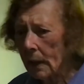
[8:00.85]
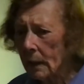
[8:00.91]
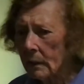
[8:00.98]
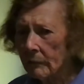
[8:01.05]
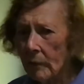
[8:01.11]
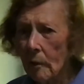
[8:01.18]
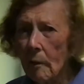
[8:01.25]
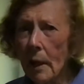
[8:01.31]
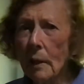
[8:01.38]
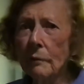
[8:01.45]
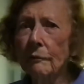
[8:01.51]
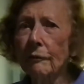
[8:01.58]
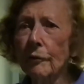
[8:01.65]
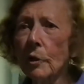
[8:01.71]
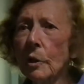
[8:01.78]
out of her own
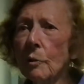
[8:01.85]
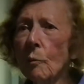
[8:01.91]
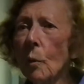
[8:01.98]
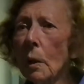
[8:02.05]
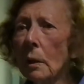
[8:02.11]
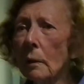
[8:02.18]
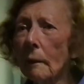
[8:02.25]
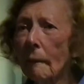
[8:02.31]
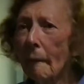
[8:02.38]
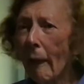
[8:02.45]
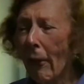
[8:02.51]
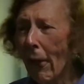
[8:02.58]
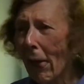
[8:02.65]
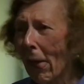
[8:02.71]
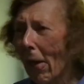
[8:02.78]
free will.
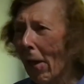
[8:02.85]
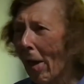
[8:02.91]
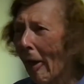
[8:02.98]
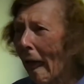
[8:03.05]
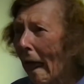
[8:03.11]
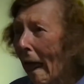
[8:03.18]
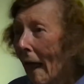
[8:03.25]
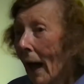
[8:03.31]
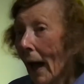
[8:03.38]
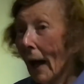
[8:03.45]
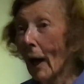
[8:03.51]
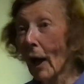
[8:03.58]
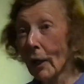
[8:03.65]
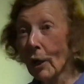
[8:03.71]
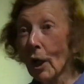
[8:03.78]

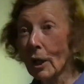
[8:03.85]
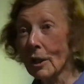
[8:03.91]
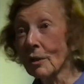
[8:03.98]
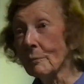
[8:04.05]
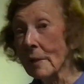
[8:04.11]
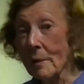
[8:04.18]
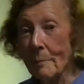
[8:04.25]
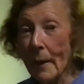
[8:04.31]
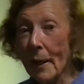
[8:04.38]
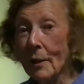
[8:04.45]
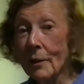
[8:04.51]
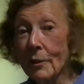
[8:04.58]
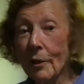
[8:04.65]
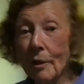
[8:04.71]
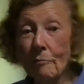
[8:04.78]
I got in my boat
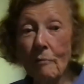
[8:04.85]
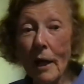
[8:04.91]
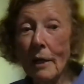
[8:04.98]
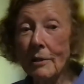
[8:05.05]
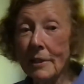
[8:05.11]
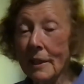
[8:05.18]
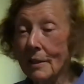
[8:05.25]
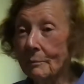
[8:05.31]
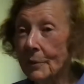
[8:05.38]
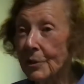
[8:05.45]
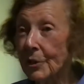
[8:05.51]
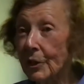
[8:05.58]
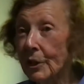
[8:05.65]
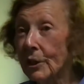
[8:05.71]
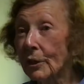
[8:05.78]
and I rode down the
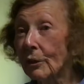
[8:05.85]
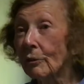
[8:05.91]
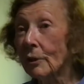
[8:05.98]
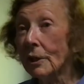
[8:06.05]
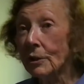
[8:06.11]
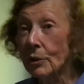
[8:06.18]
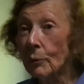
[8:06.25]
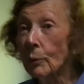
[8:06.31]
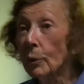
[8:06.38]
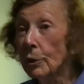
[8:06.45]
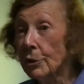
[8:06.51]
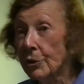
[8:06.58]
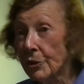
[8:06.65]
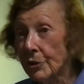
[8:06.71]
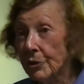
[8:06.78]
Cedar Creek
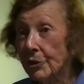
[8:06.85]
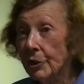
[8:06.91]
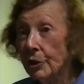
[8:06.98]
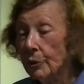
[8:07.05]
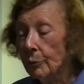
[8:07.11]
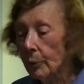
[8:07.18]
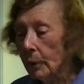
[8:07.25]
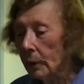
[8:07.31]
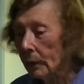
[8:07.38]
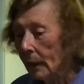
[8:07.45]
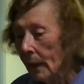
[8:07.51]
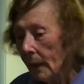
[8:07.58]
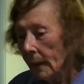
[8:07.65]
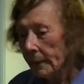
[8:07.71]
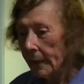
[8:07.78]
towards the steelworks.
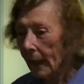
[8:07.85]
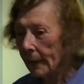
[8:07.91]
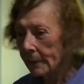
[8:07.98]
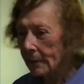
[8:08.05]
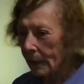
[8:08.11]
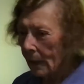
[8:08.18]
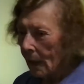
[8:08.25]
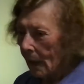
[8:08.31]
Dad's